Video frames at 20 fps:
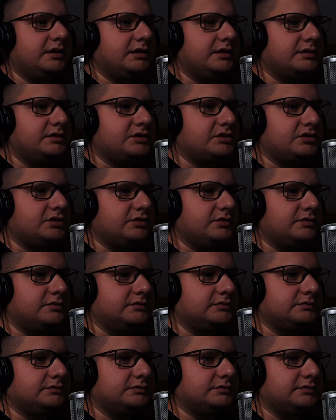
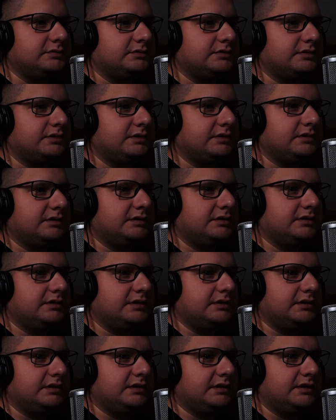So
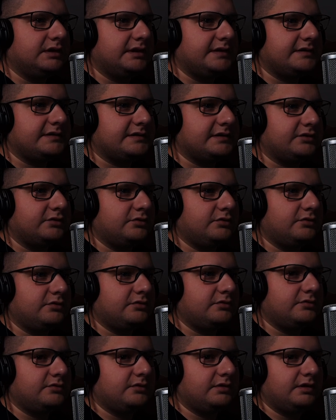let's
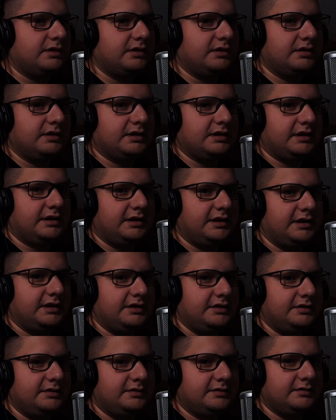go
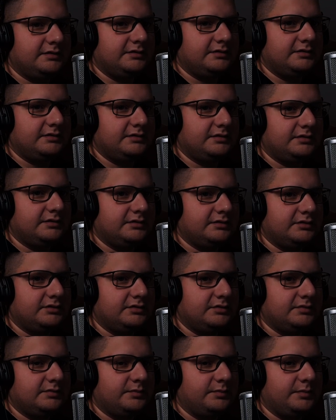here,
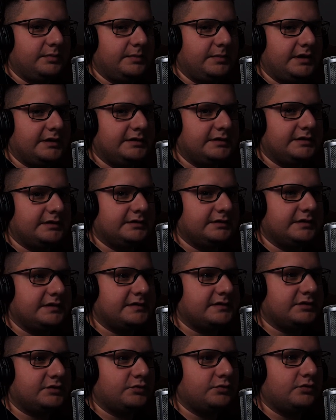pick
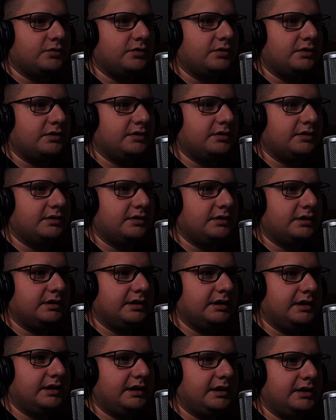this tool,
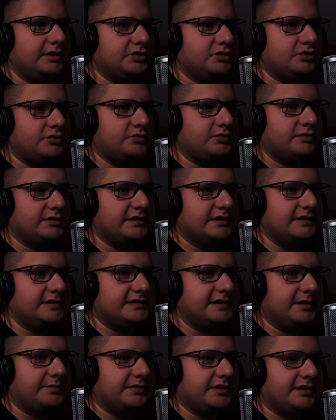and choose
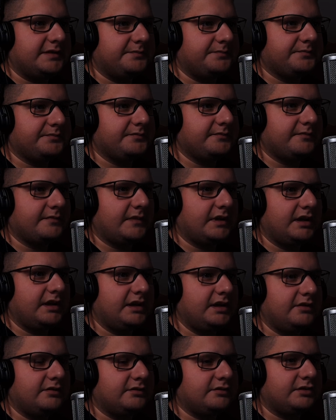this empty. And
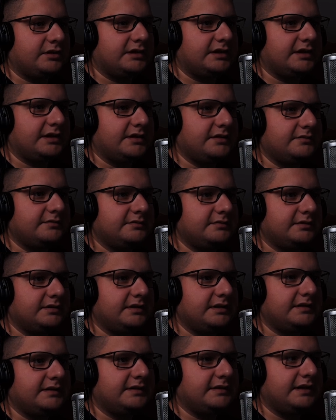now I can tell
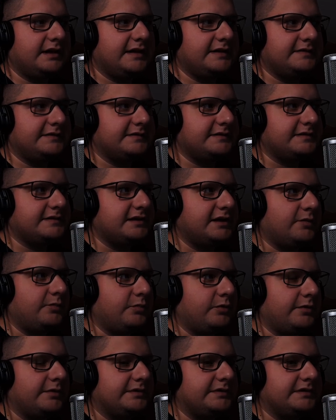that the light is now
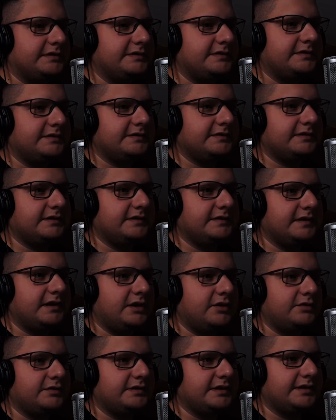pointed at
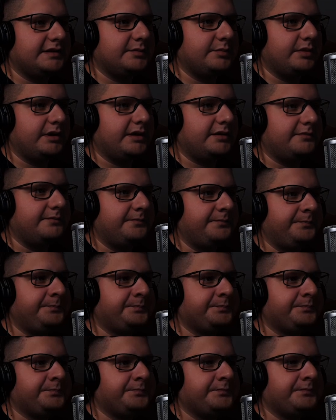our teddy bear,
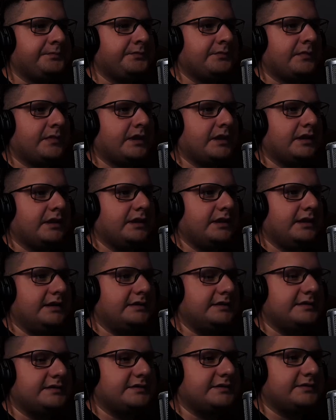at
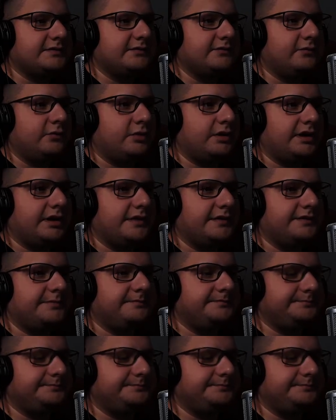its forehead.